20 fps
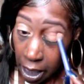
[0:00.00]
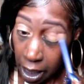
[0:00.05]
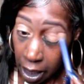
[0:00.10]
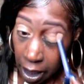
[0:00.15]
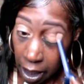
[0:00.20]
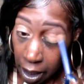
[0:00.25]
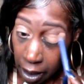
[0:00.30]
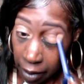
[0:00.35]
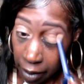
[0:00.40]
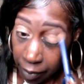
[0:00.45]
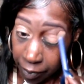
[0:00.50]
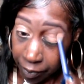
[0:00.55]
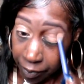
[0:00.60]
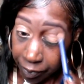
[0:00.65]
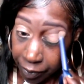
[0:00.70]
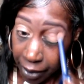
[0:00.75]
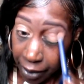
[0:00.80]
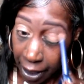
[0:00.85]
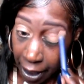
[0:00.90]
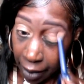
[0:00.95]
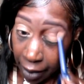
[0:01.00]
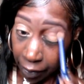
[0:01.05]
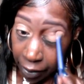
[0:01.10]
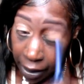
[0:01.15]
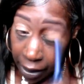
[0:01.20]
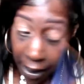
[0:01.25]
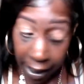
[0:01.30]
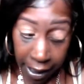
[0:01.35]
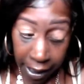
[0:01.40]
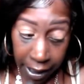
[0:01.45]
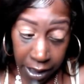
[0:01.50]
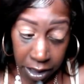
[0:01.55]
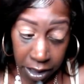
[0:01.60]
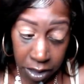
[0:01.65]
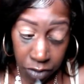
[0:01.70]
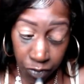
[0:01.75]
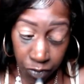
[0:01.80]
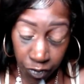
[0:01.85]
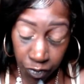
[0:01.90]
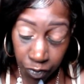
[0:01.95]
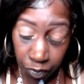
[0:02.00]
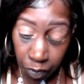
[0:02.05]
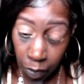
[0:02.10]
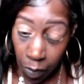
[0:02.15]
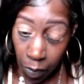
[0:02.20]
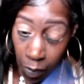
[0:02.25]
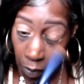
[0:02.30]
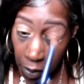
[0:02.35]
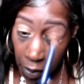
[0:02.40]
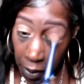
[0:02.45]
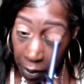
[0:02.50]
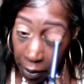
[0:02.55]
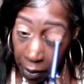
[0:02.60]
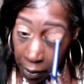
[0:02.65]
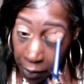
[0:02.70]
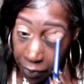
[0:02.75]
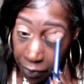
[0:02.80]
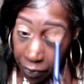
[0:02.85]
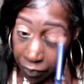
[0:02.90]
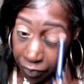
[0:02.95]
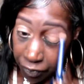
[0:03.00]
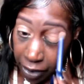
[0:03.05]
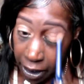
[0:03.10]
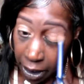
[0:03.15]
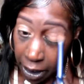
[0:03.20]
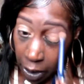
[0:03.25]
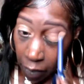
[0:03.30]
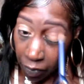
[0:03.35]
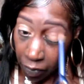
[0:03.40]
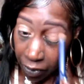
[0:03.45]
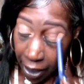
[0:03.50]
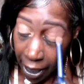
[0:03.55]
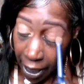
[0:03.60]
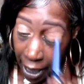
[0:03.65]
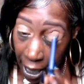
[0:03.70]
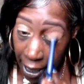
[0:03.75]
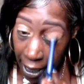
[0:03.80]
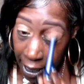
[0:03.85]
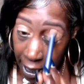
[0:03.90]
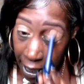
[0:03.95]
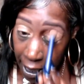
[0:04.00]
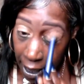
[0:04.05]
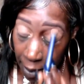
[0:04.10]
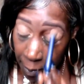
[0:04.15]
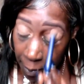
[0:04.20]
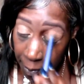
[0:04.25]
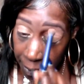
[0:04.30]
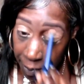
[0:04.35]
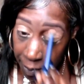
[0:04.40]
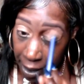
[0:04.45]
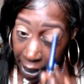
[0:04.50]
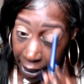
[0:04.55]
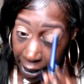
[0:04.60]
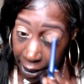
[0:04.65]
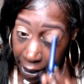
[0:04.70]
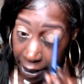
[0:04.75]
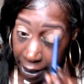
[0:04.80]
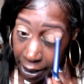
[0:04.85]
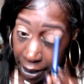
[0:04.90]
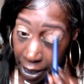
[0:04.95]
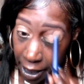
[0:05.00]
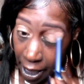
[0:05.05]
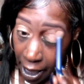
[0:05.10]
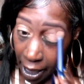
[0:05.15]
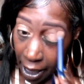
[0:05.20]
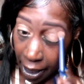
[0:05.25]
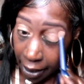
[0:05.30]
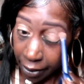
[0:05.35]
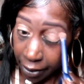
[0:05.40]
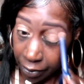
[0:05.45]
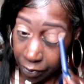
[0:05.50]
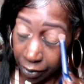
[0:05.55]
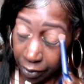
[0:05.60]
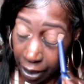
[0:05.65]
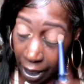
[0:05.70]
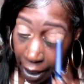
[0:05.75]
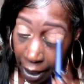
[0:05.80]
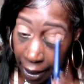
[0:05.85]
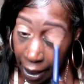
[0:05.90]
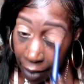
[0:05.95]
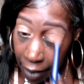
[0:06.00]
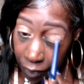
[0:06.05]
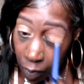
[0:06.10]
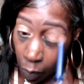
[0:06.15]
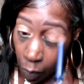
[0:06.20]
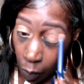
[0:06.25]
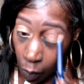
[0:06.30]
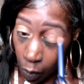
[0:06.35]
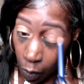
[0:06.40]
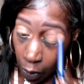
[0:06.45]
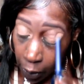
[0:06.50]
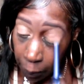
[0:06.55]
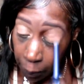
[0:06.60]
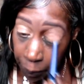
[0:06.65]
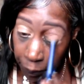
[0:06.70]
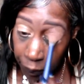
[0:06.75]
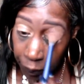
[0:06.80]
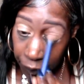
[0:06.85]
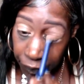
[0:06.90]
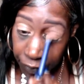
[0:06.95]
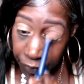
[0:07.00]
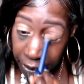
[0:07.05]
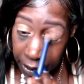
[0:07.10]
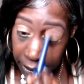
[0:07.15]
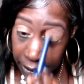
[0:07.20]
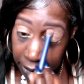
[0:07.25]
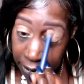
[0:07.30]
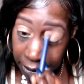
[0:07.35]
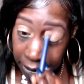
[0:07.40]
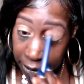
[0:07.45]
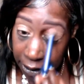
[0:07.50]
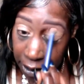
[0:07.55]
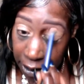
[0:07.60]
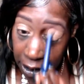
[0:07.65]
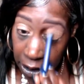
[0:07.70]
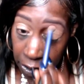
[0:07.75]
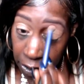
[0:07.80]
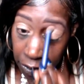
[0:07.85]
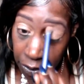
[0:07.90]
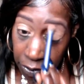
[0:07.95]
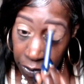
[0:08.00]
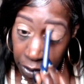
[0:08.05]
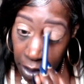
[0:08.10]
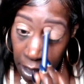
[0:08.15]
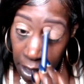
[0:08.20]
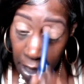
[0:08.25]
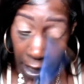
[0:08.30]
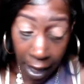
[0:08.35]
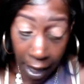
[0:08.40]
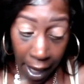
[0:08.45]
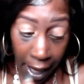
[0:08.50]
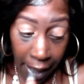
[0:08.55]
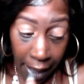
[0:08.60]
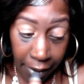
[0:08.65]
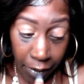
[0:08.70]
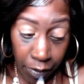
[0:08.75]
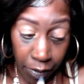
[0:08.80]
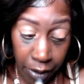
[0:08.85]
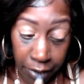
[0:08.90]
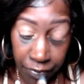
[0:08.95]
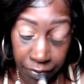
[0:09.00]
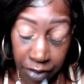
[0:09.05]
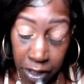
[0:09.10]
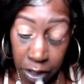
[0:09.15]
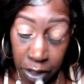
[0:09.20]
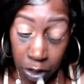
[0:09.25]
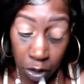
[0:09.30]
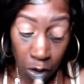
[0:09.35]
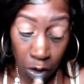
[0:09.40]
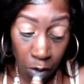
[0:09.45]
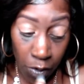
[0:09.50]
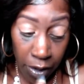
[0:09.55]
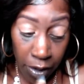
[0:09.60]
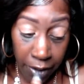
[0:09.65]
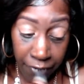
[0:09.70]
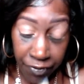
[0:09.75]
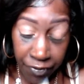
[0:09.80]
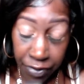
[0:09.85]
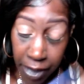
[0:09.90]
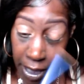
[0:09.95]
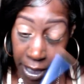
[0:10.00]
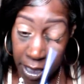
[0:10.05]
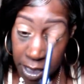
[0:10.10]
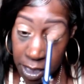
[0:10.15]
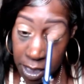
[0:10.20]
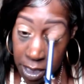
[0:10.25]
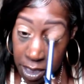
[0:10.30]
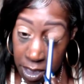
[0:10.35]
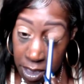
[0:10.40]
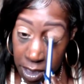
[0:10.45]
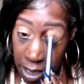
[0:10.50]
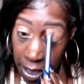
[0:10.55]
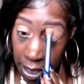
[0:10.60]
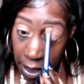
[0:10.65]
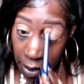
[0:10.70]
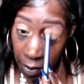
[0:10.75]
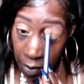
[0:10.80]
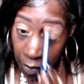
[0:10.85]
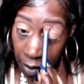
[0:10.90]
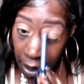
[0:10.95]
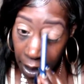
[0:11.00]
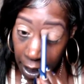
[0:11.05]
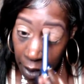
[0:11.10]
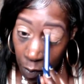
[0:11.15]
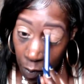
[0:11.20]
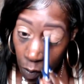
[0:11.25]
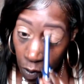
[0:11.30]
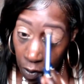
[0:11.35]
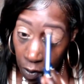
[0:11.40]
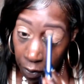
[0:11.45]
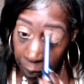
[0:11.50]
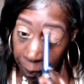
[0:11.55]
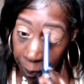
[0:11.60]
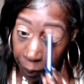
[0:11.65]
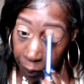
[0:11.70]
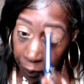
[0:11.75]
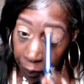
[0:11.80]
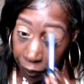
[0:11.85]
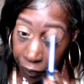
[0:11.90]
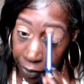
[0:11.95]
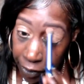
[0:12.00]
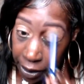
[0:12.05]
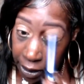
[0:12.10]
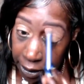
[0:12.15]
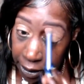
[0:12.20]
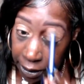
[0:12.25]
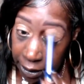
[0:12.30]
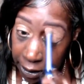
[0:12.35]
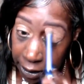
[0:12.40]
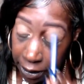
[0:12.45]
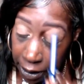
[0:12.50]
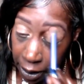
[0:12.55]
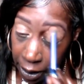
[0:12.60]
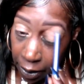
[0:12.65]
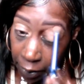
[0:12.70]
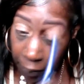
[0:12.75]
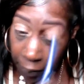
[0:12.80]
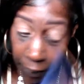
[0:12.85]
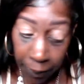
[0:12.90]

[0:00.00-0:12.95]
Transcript: Um, now, ladies, for the video that I am making, I do not have a waterproof concealer. I don't even know if they sell a waterproof concealer.